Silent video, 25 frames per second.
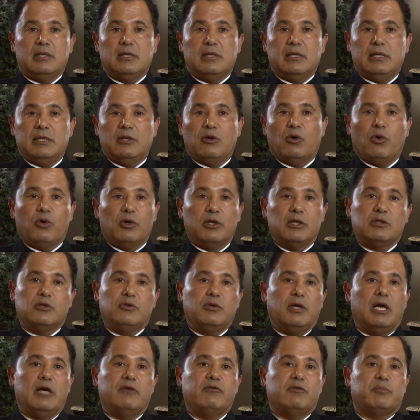in order to
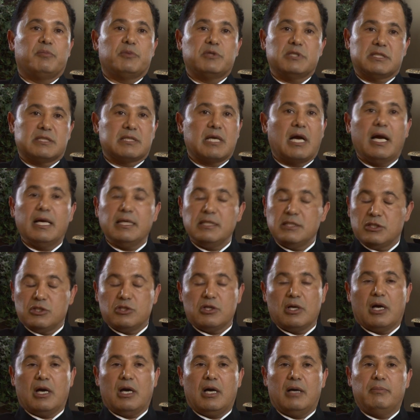have a precise
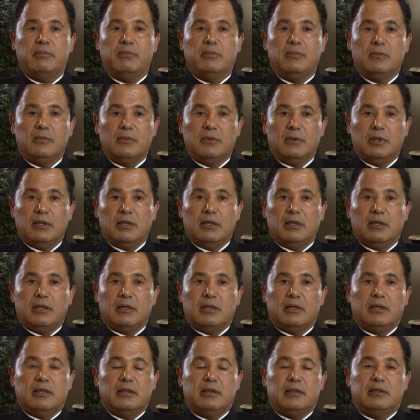job,
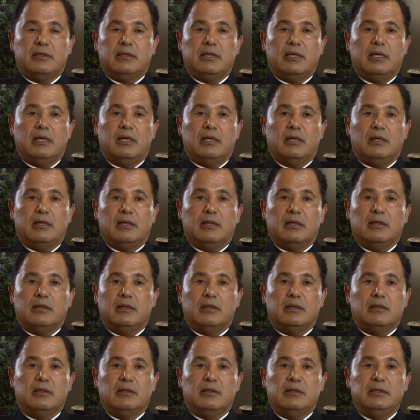the
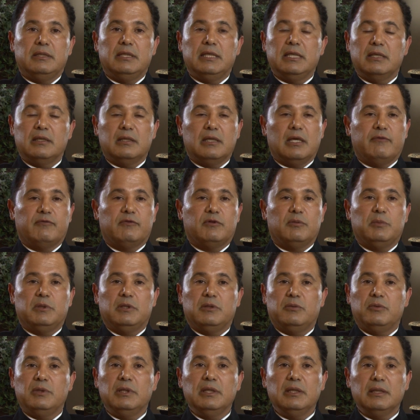needle have to be
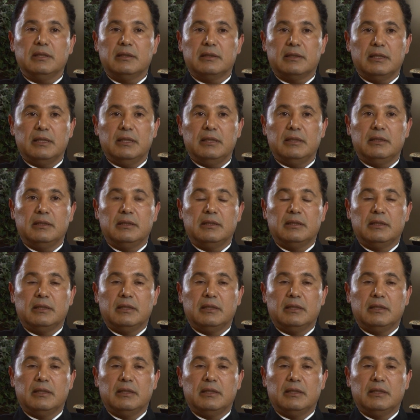really thin.